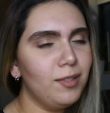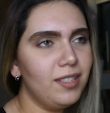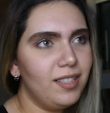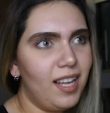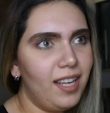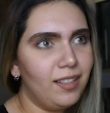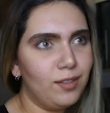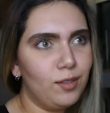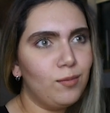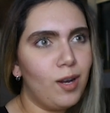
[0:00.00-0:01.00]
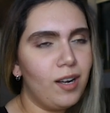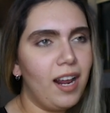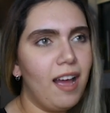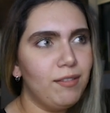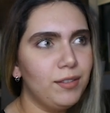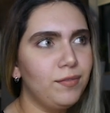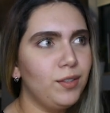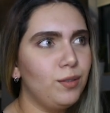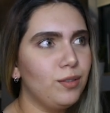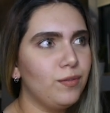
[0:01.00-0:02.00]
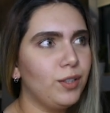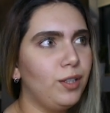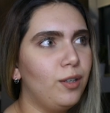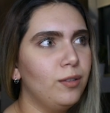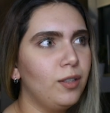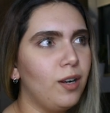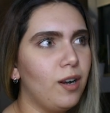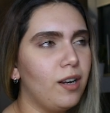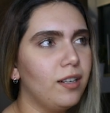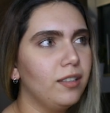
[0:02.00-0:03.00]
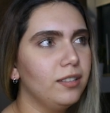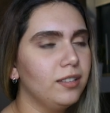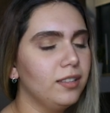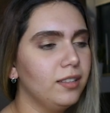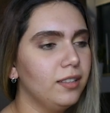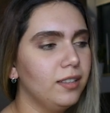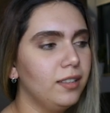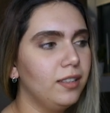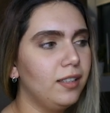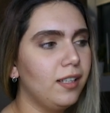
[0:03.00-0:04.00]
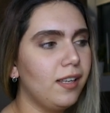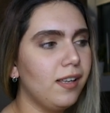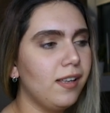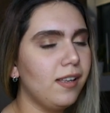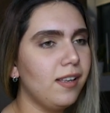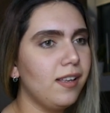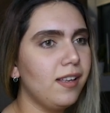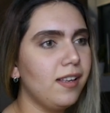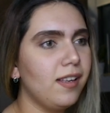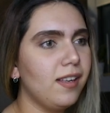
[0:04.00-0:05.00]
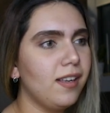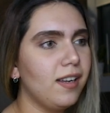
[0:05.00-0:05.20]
I'm just saying, do you want to have a few just for your own cars? Sure, yeah.